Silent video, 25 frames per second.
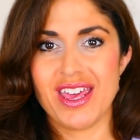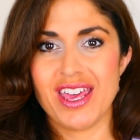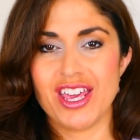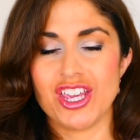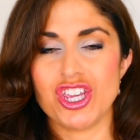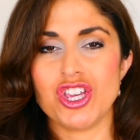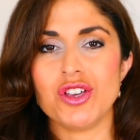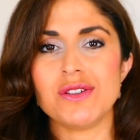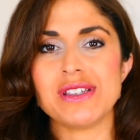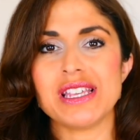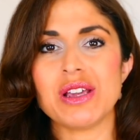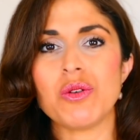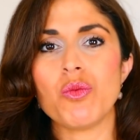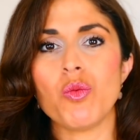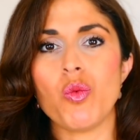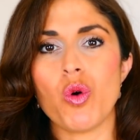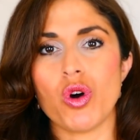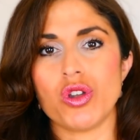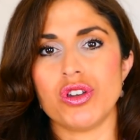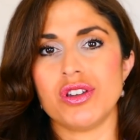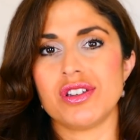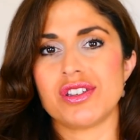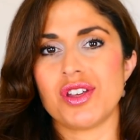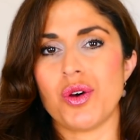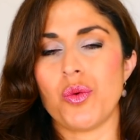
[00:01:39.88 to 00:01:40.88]
Using
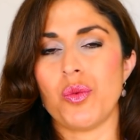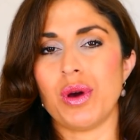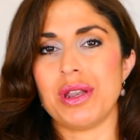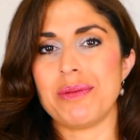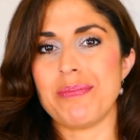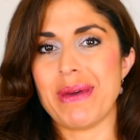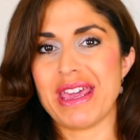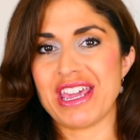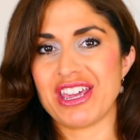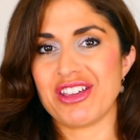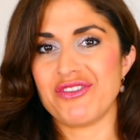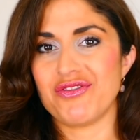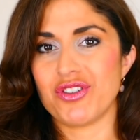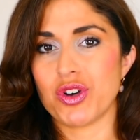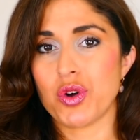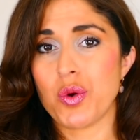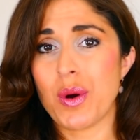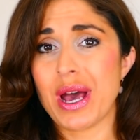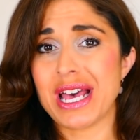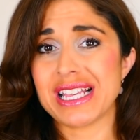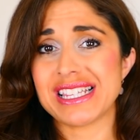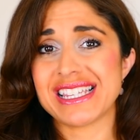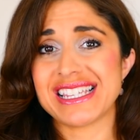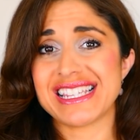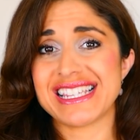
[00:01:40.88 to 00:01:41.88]
want when making
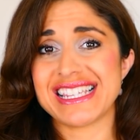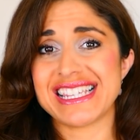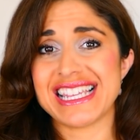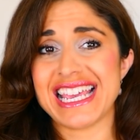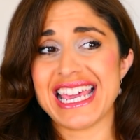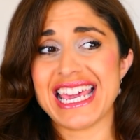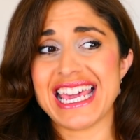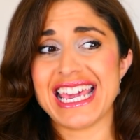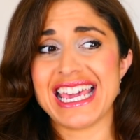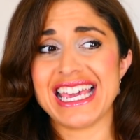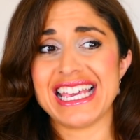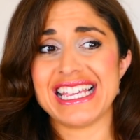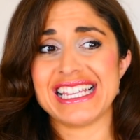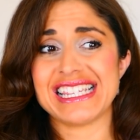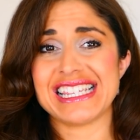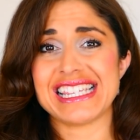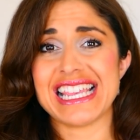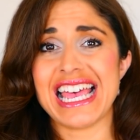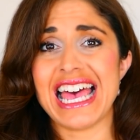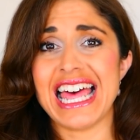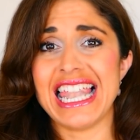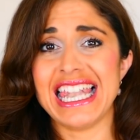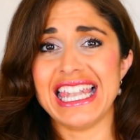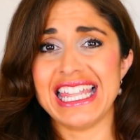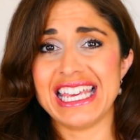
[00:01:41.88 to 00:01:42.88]
requests is
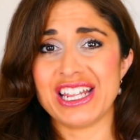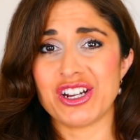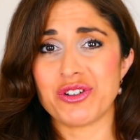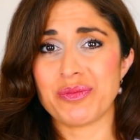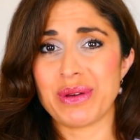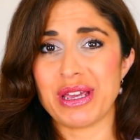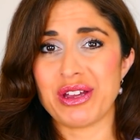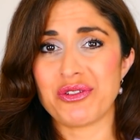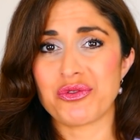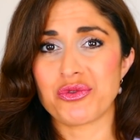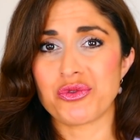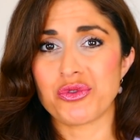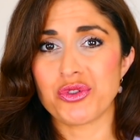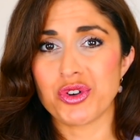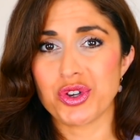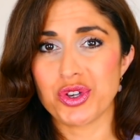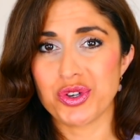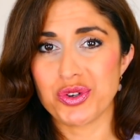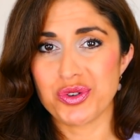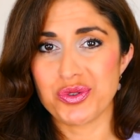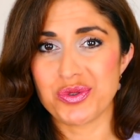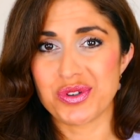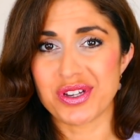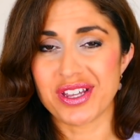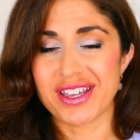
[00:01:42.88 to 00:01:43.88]
a little bit
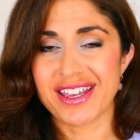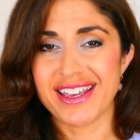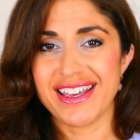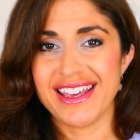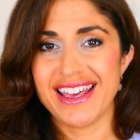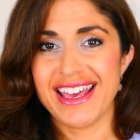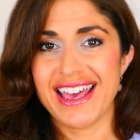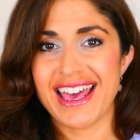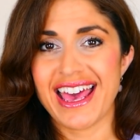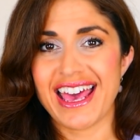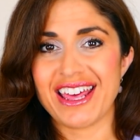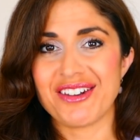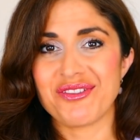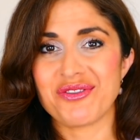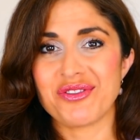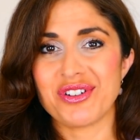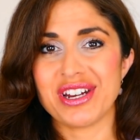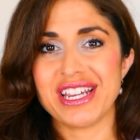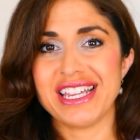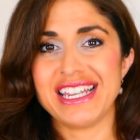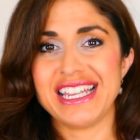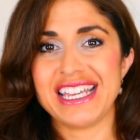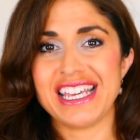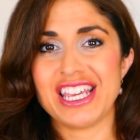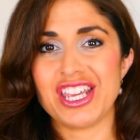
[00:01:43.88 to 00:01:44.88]
rude. And
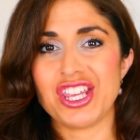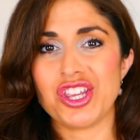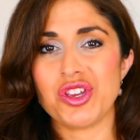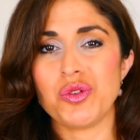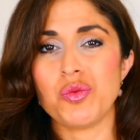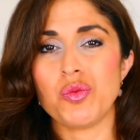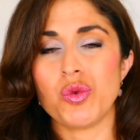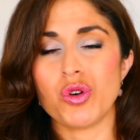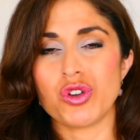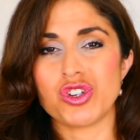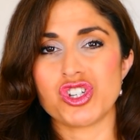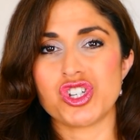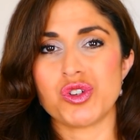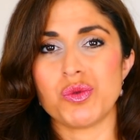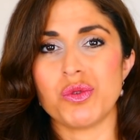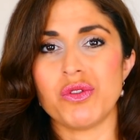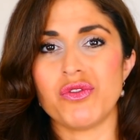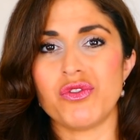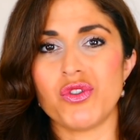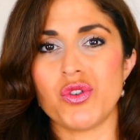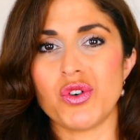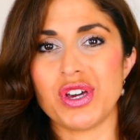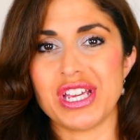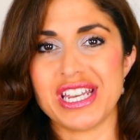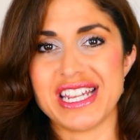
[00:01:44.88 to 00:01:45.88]
really, you want to
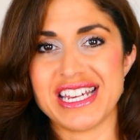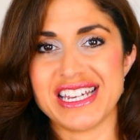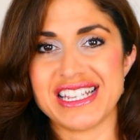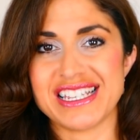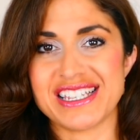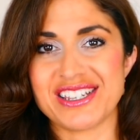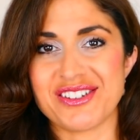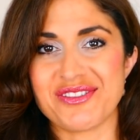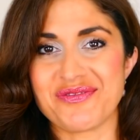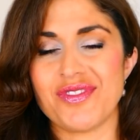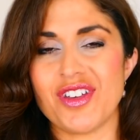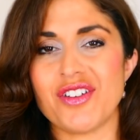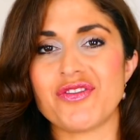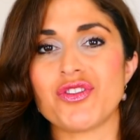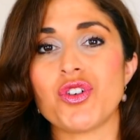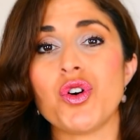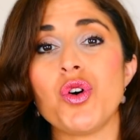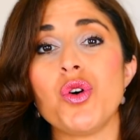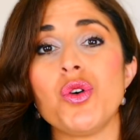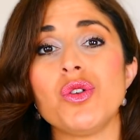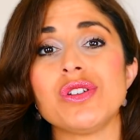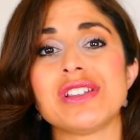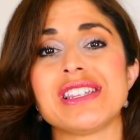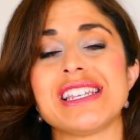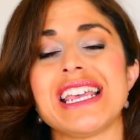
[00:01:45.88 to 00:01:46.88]
avoid it. Of
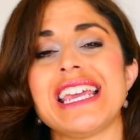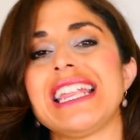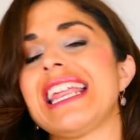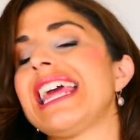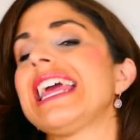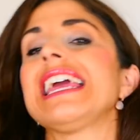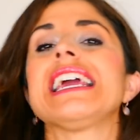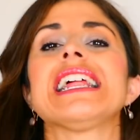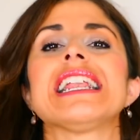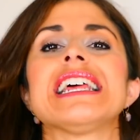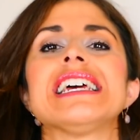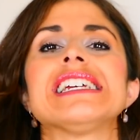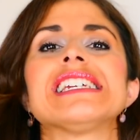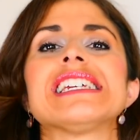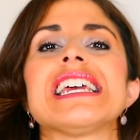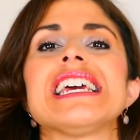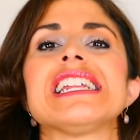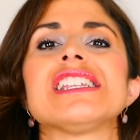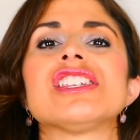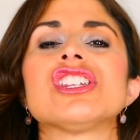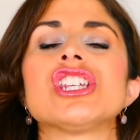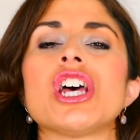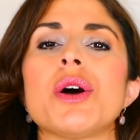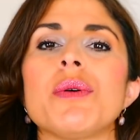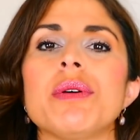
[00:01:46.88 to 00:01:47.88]
course, in English,
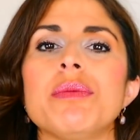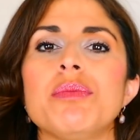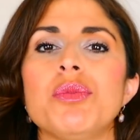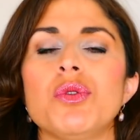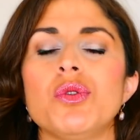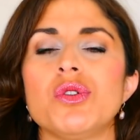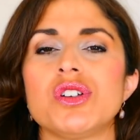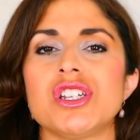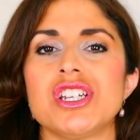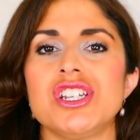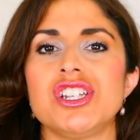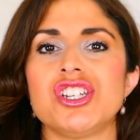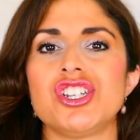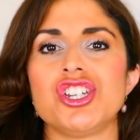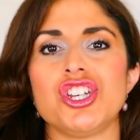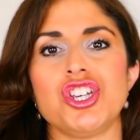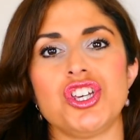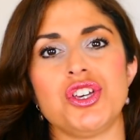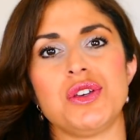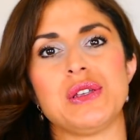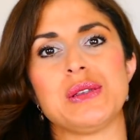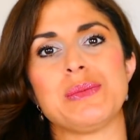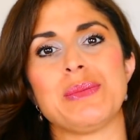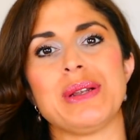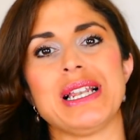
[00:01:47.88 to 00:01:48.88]
it's so important to
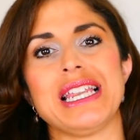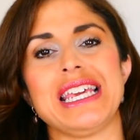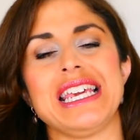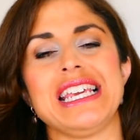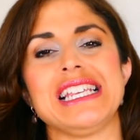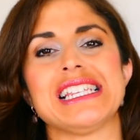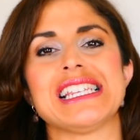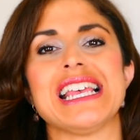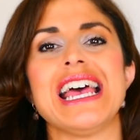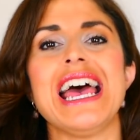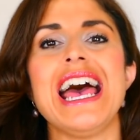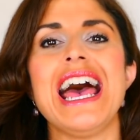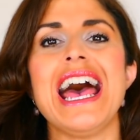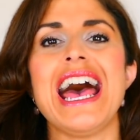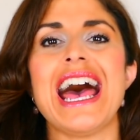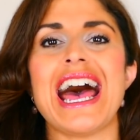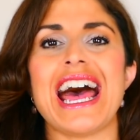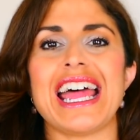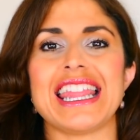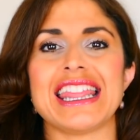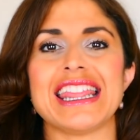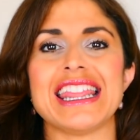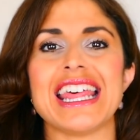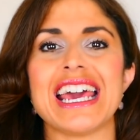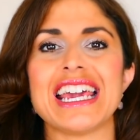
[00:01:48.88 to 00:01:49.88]
use please
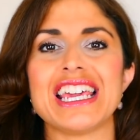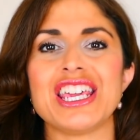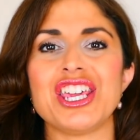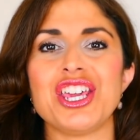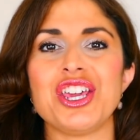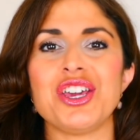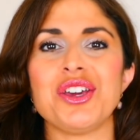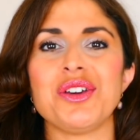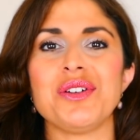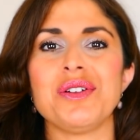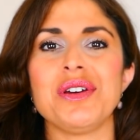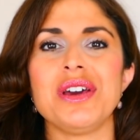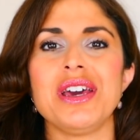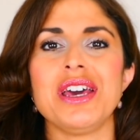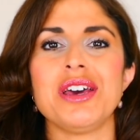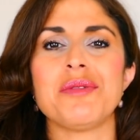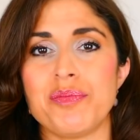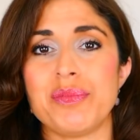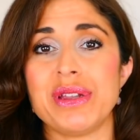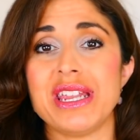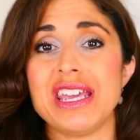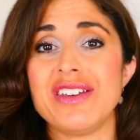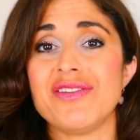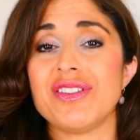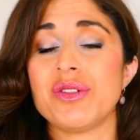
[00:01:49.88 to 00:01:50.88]
and thank you,
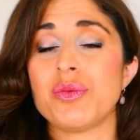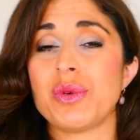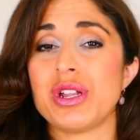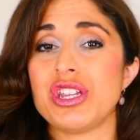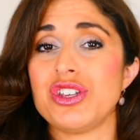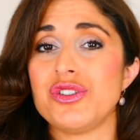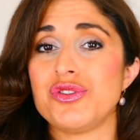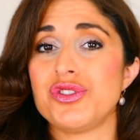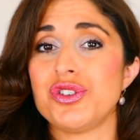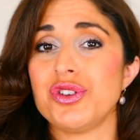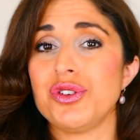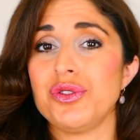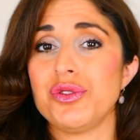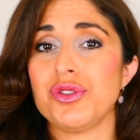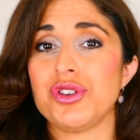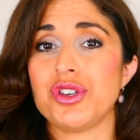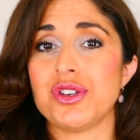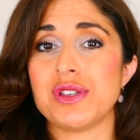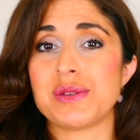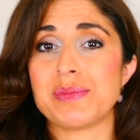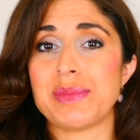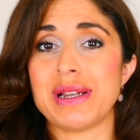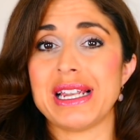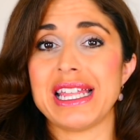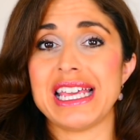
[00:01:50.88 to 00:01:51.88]
but even when you do
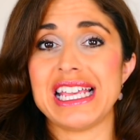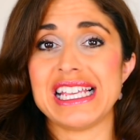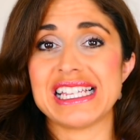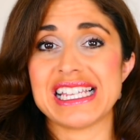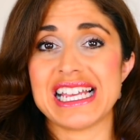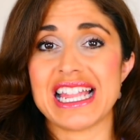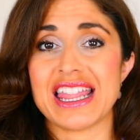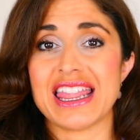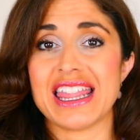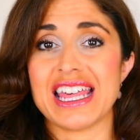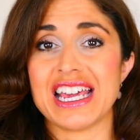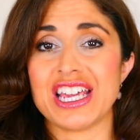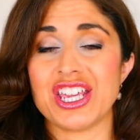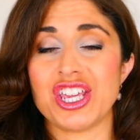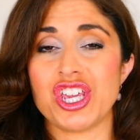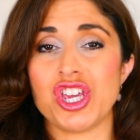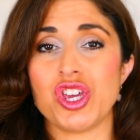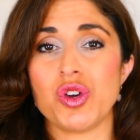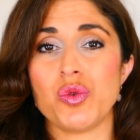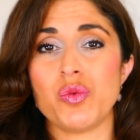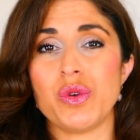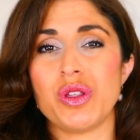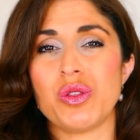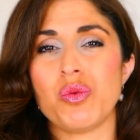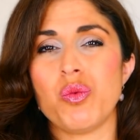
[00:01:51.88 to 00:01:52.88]
use please and thank
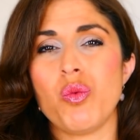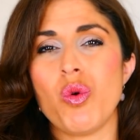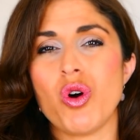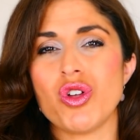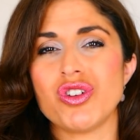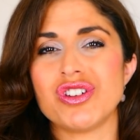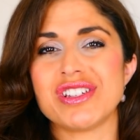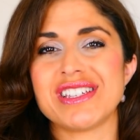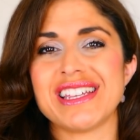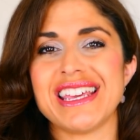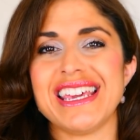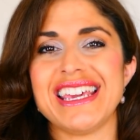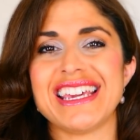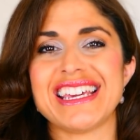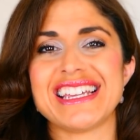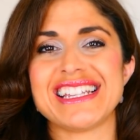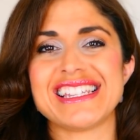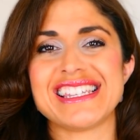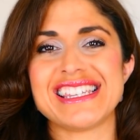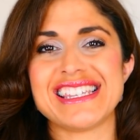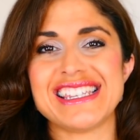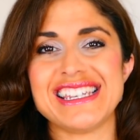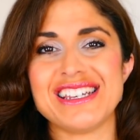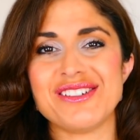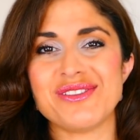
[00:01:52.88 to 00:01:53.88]
you with want, it can
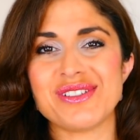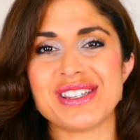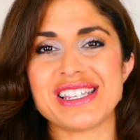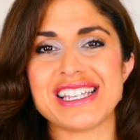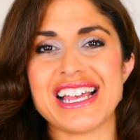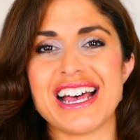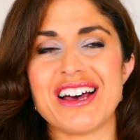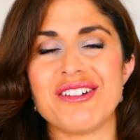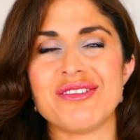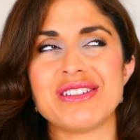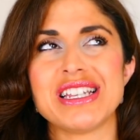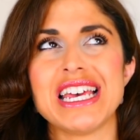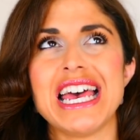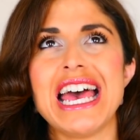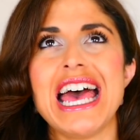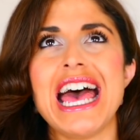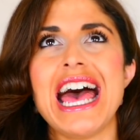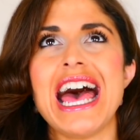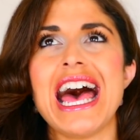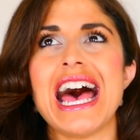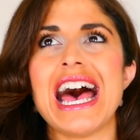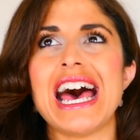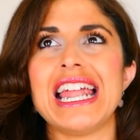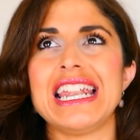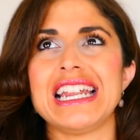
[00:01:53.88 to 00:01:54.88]
still sound
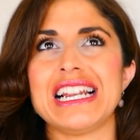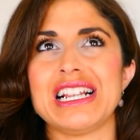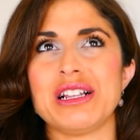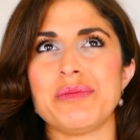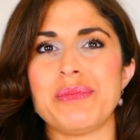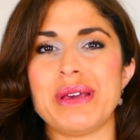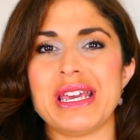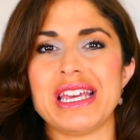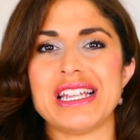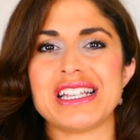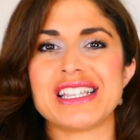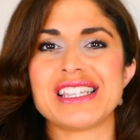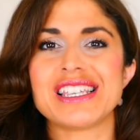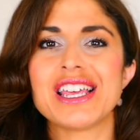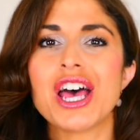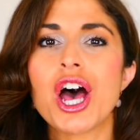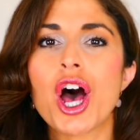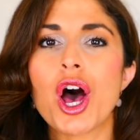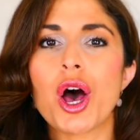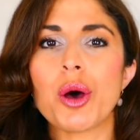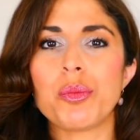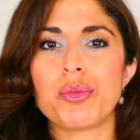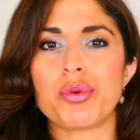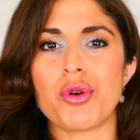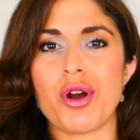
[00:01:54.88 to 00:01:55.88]
a little bit
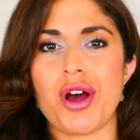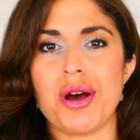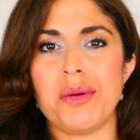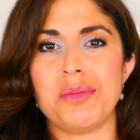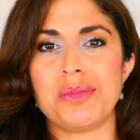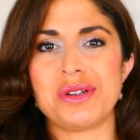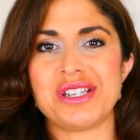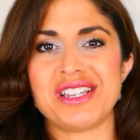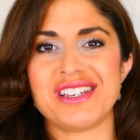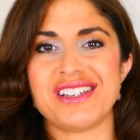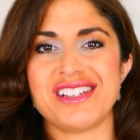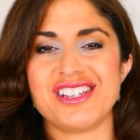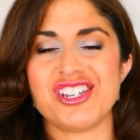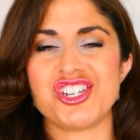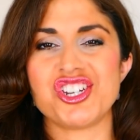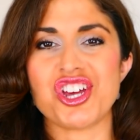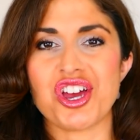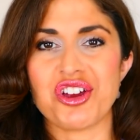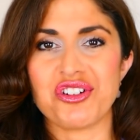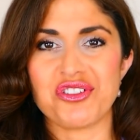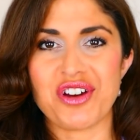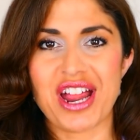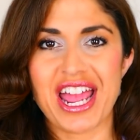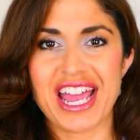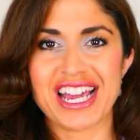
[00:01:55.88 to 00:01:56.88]
abrupt,
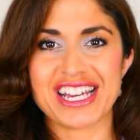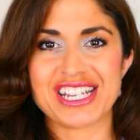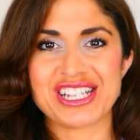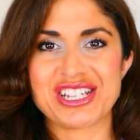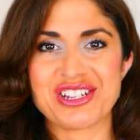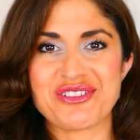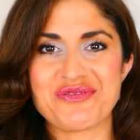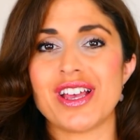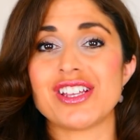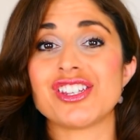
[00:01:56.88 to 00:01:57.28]
direct.